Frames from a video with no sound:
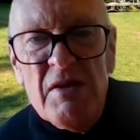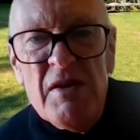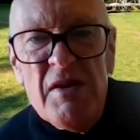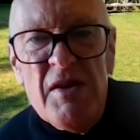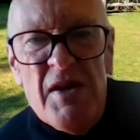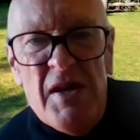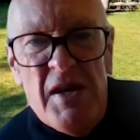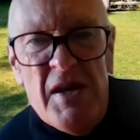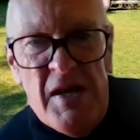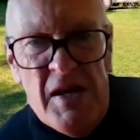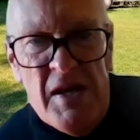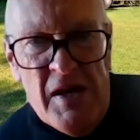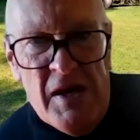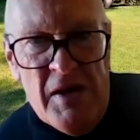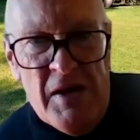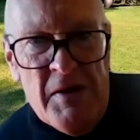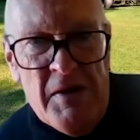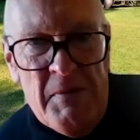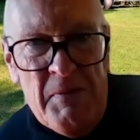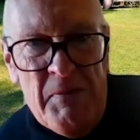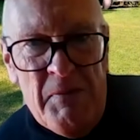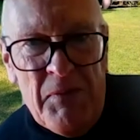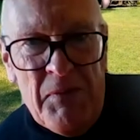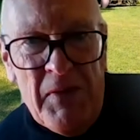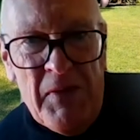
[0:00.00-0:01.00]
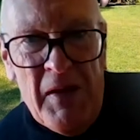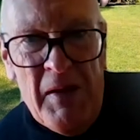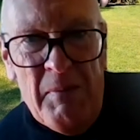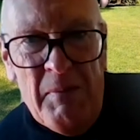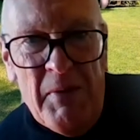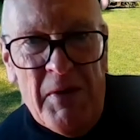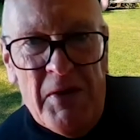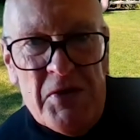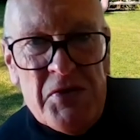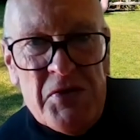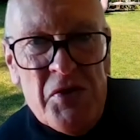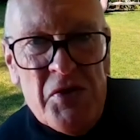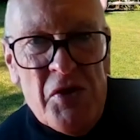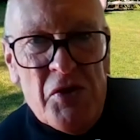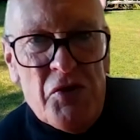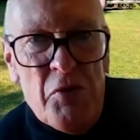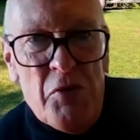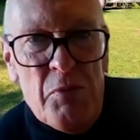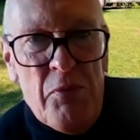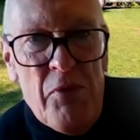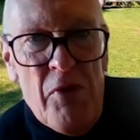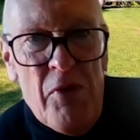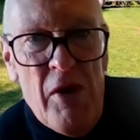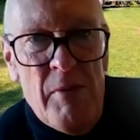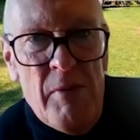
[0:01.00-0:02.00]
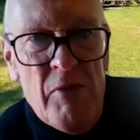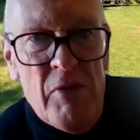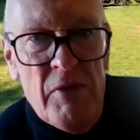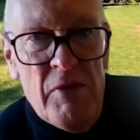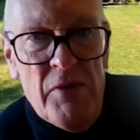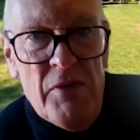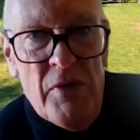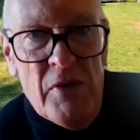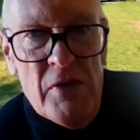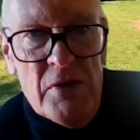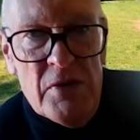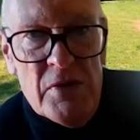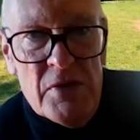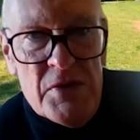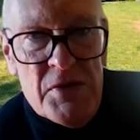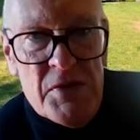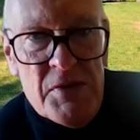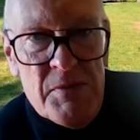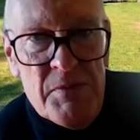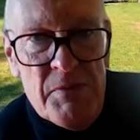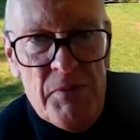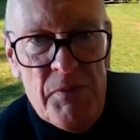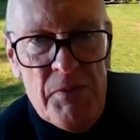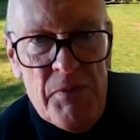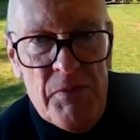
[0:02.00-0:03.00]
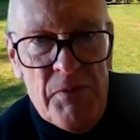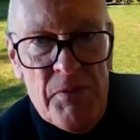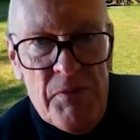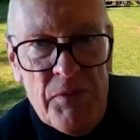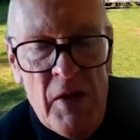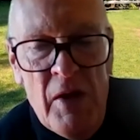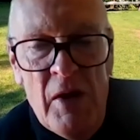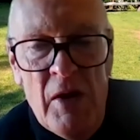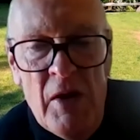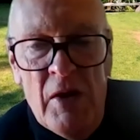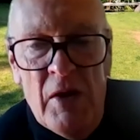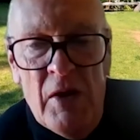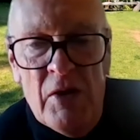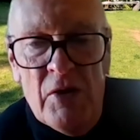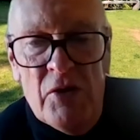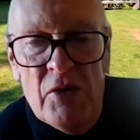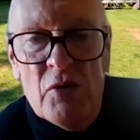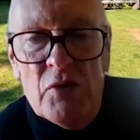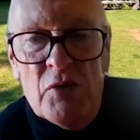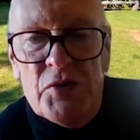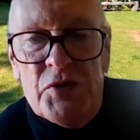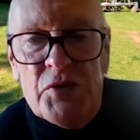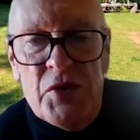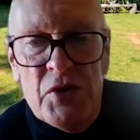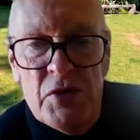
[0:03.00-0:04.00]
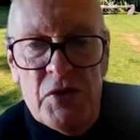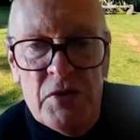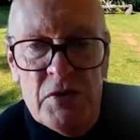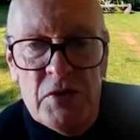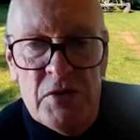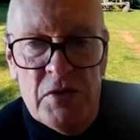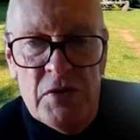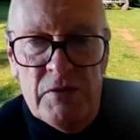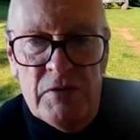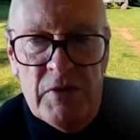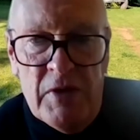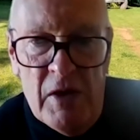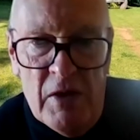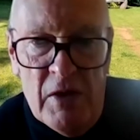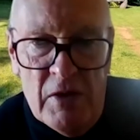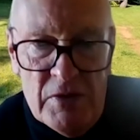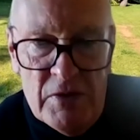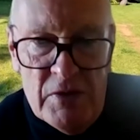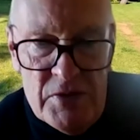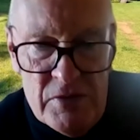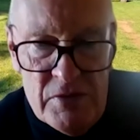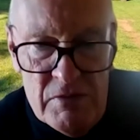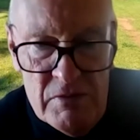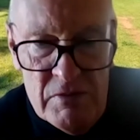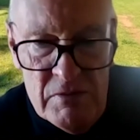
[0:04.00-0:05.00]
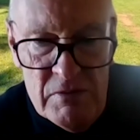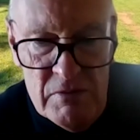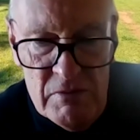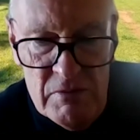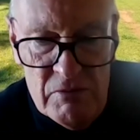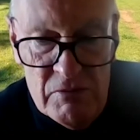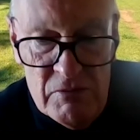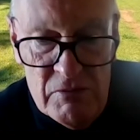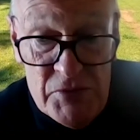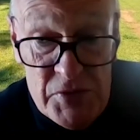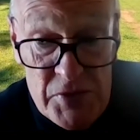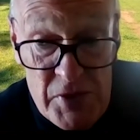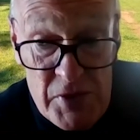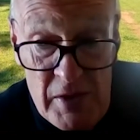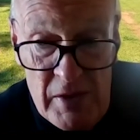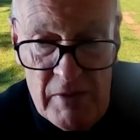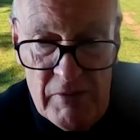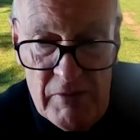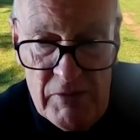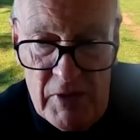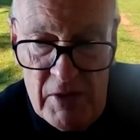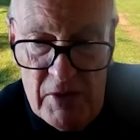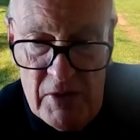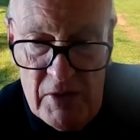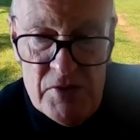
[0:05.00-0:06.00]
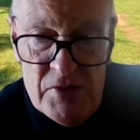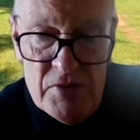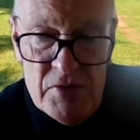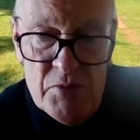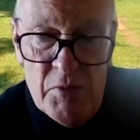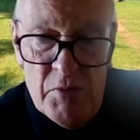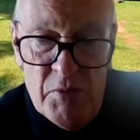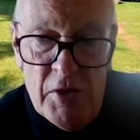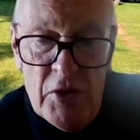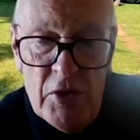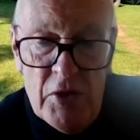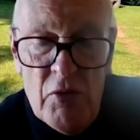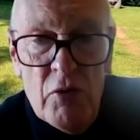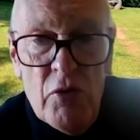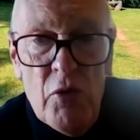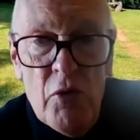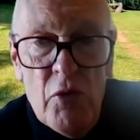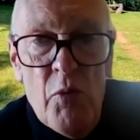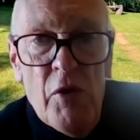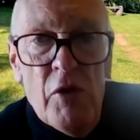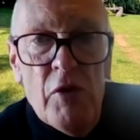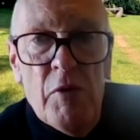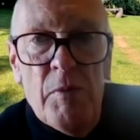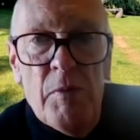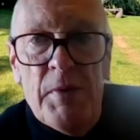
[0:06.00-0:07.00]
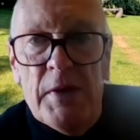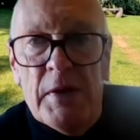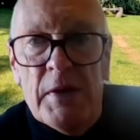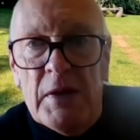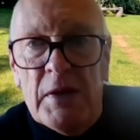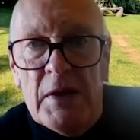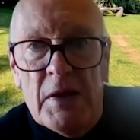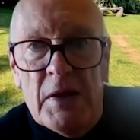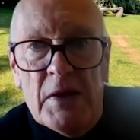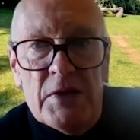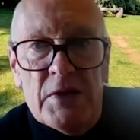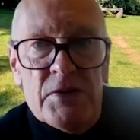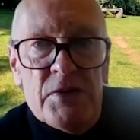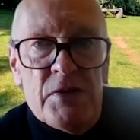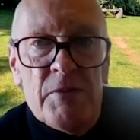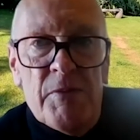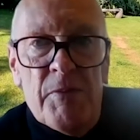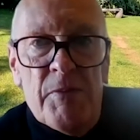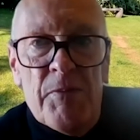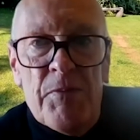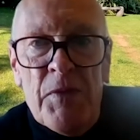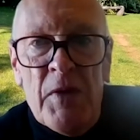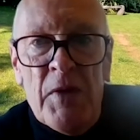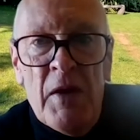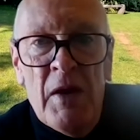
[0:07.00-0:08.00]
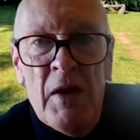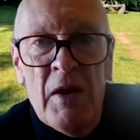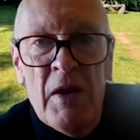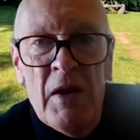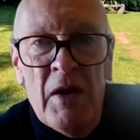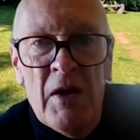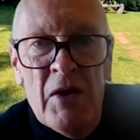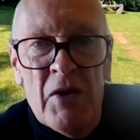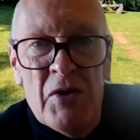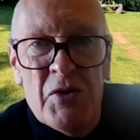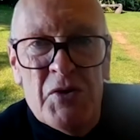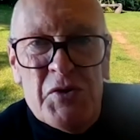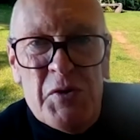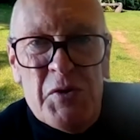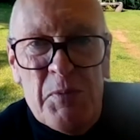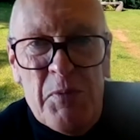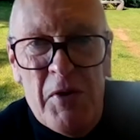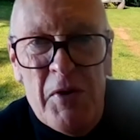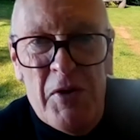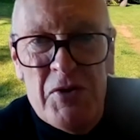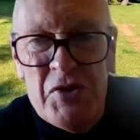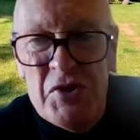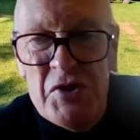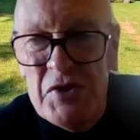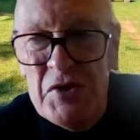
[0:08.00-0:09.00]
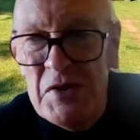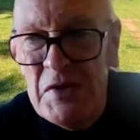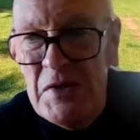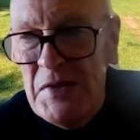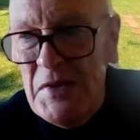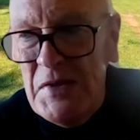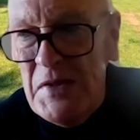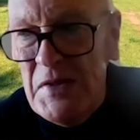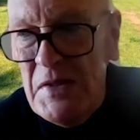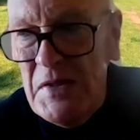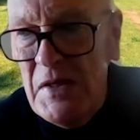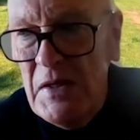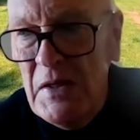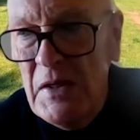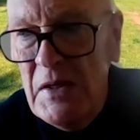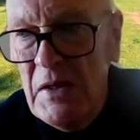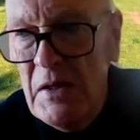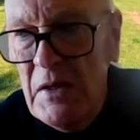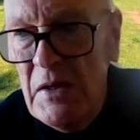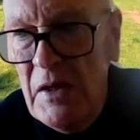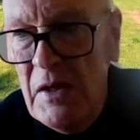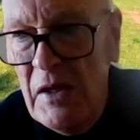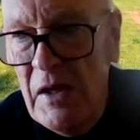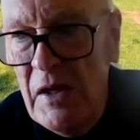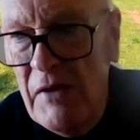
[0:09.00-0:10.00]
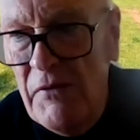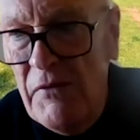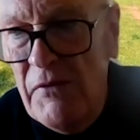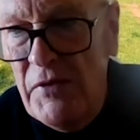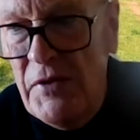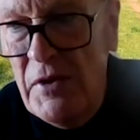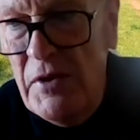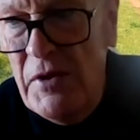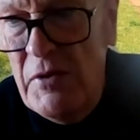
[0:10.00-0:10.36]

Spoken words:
there, but it's not your primary focus. The alternative council, the style of council, is what I call the well-being council, whose approach is everything